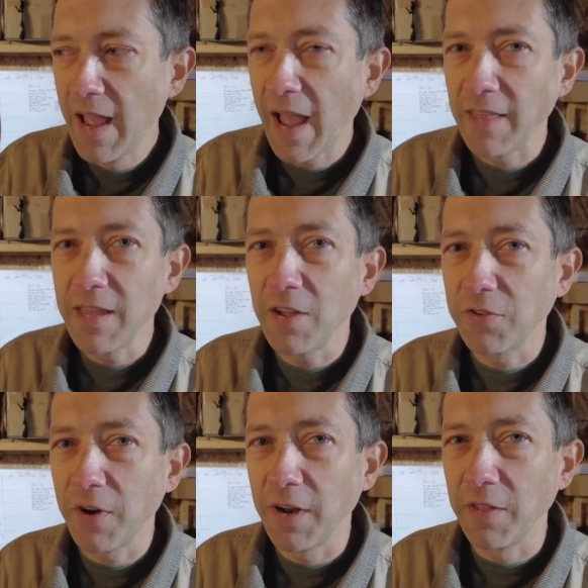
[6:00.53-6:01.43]
I think I'll
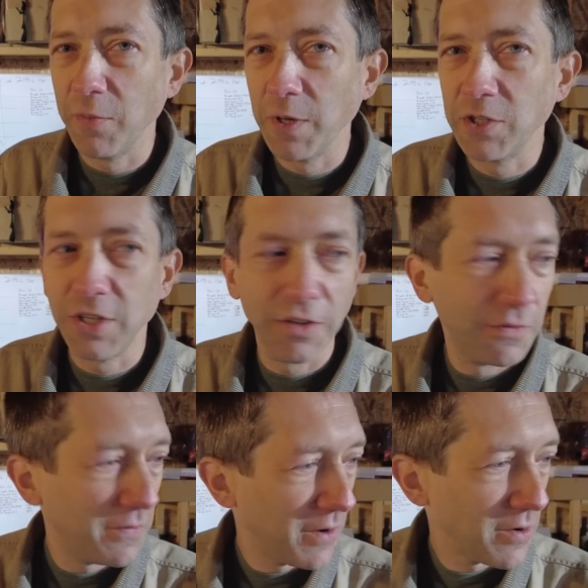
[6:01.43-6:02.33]
try it on the windshield
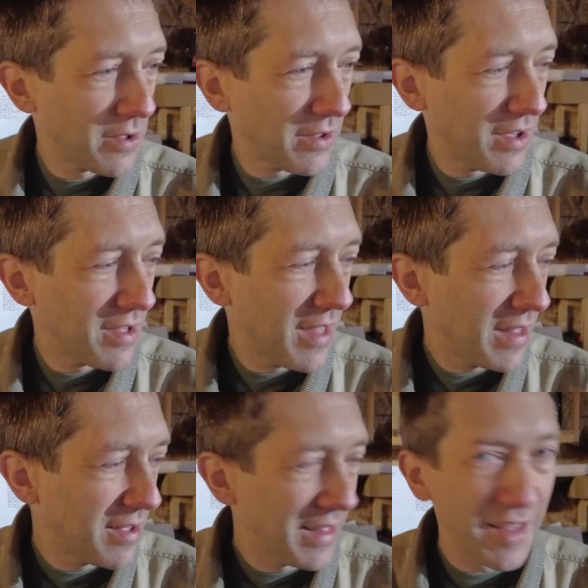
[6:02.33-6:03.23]
first, because
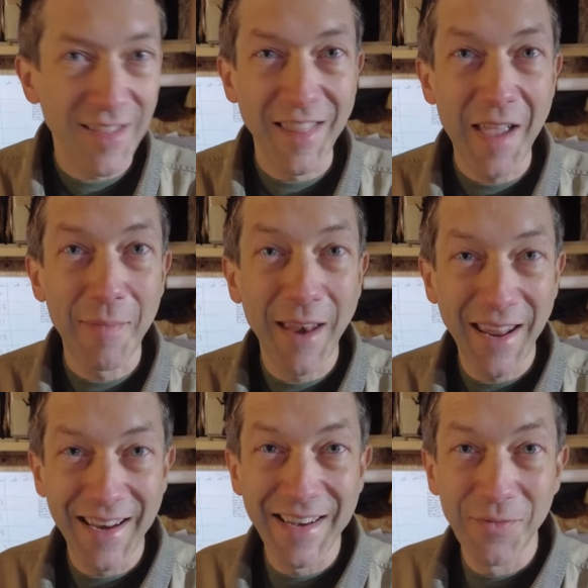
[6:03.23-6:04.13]
that's at least
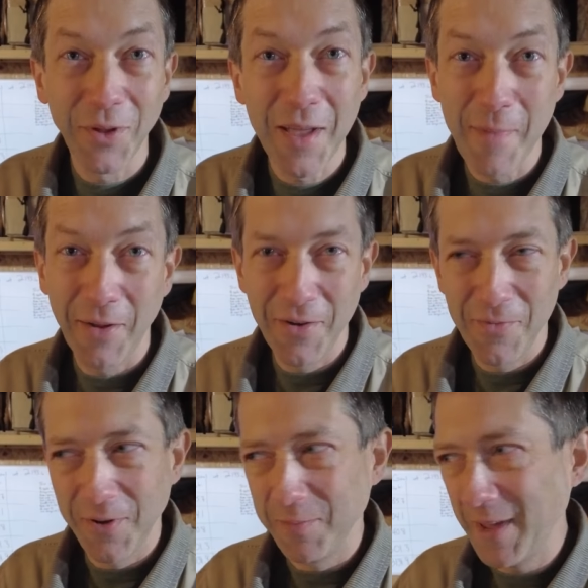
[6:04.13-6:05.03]
laminated and will come out in
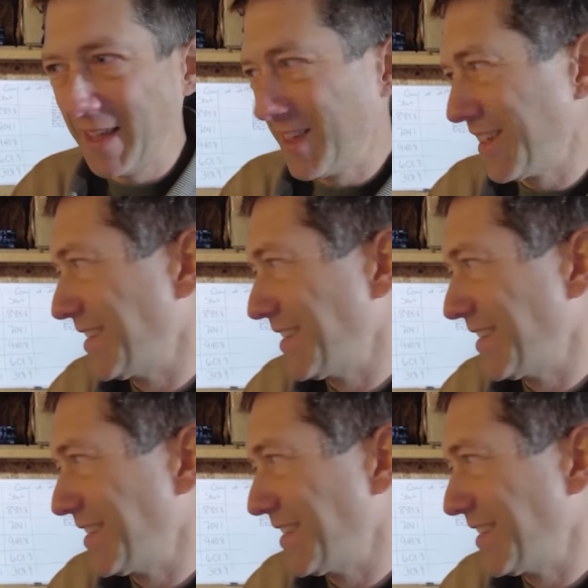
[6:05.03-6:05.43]
one piece.